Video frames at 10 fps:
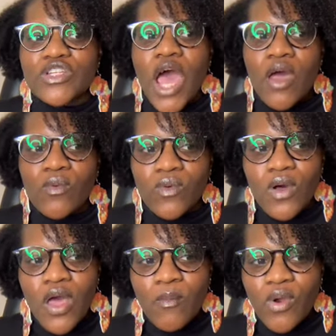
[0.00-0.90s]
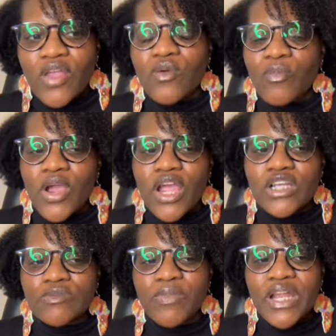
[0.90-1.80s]
I will pray the prayers,
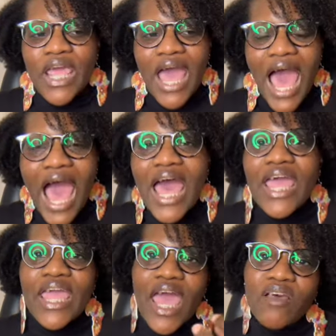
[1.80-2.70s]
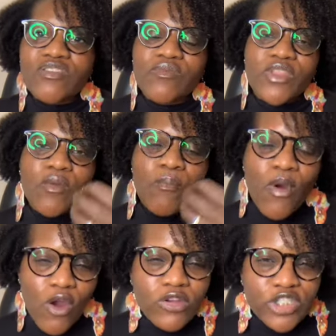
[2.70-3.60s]
but I have something
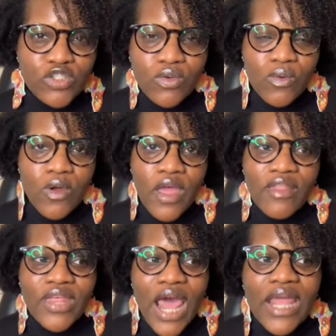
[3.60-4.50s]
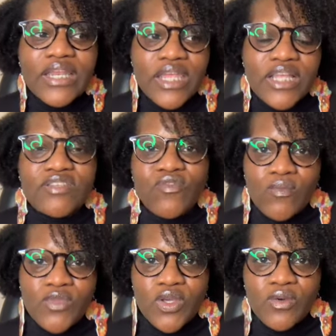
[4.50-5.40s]
personal that I need
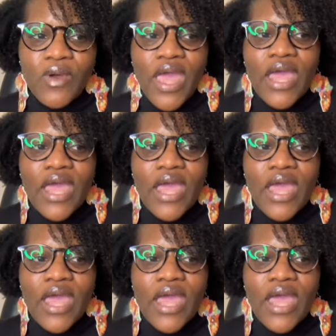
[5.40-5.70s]
from you.